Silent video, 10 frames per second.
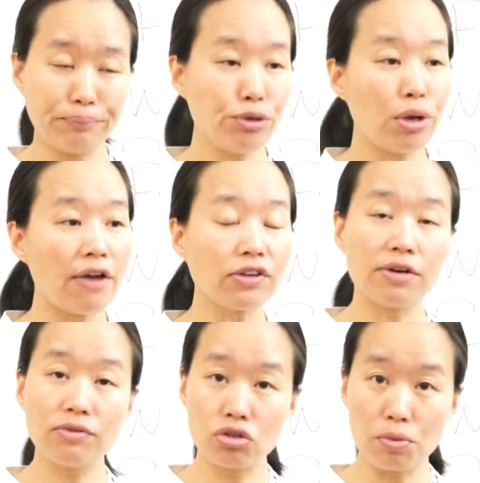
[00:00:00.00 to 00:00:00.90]
you have
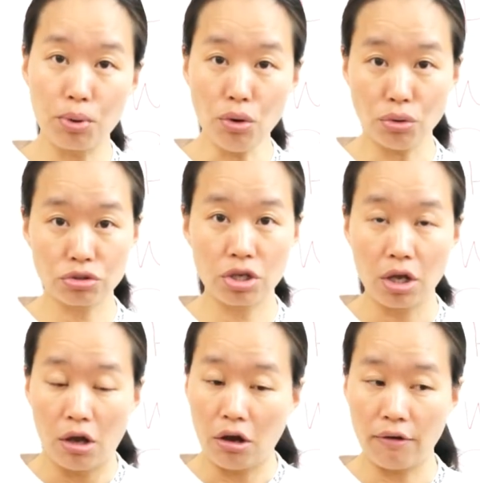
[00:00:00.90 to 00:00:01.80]
kind of support
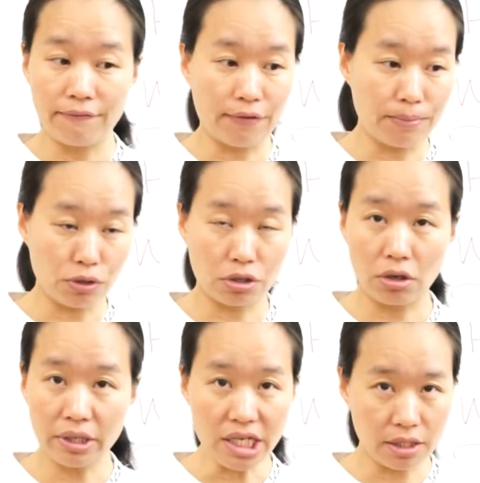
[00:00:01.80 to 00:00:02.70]
from your
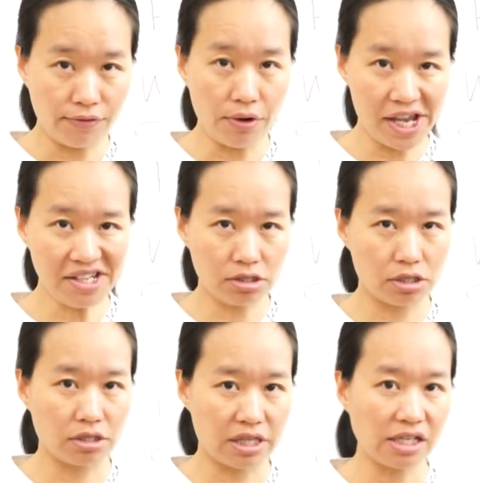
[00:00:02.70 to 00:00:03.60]
colleagues. For
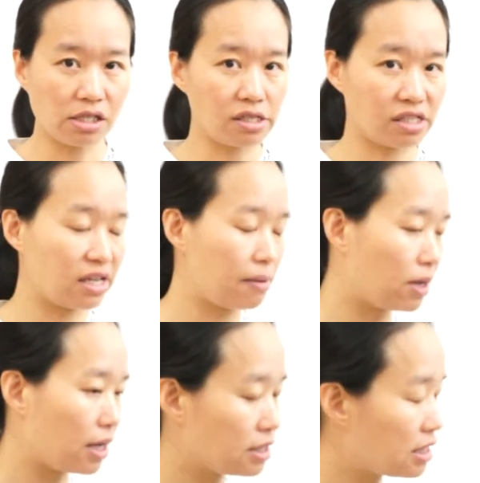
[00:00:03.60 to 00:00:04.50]
instance, that's an
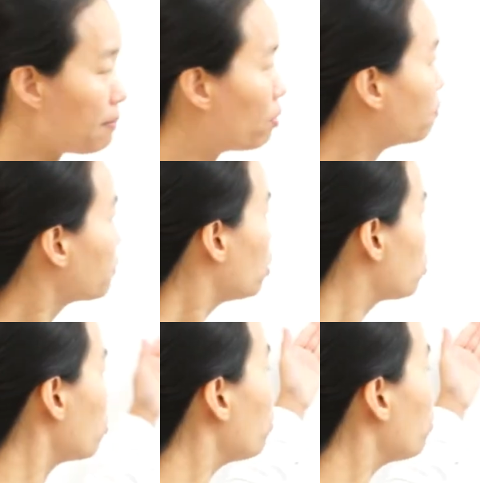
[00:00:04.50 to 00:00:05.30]
example. So